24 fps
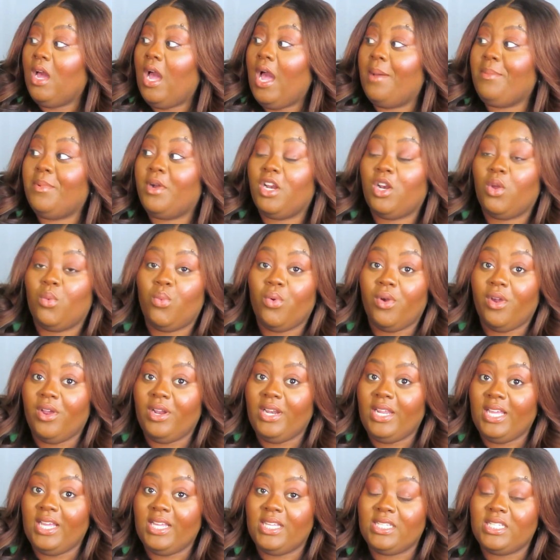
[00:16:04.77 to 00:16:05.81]
I'm going to wear
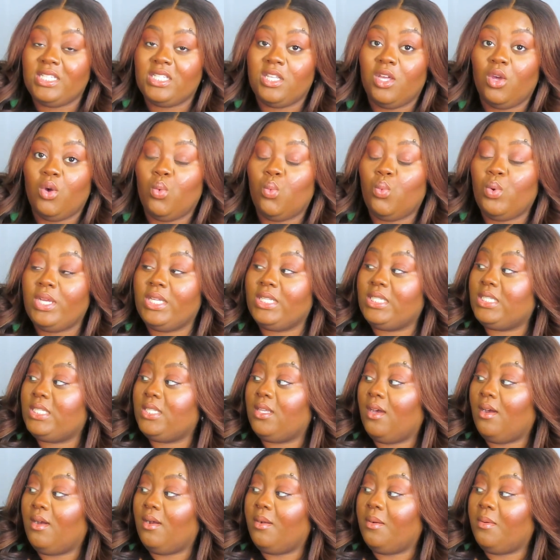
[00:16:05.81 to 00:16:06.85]
this with
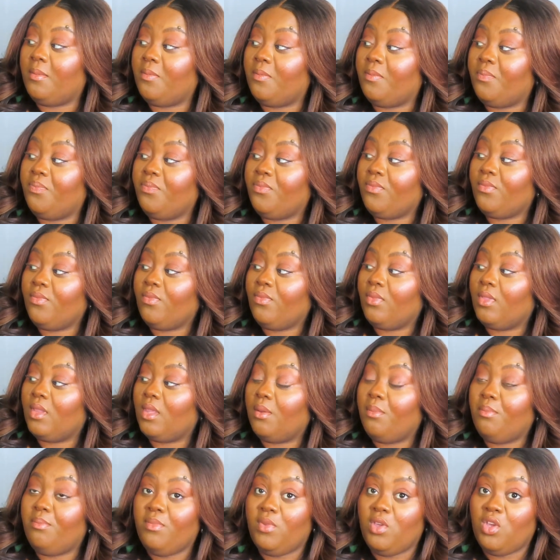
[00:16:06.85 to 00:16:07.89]
some
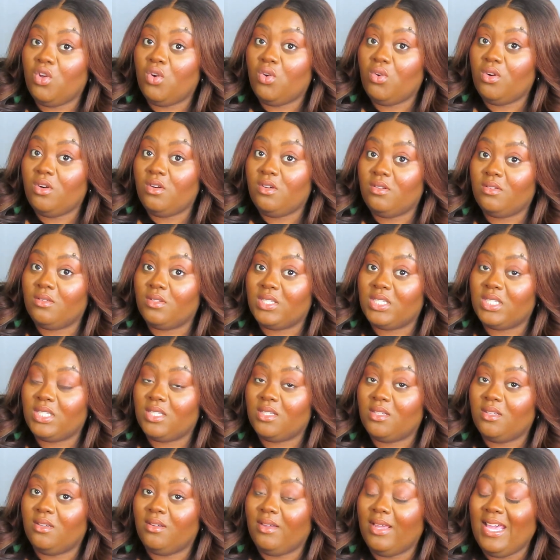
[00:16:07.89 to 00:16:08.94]

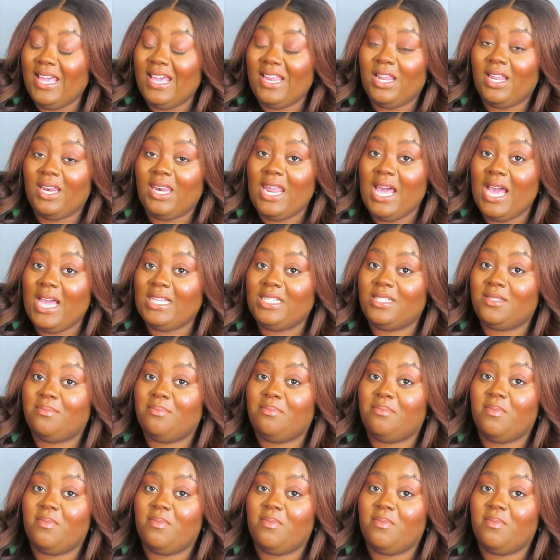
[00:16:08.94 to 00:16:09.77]
mules and a nice...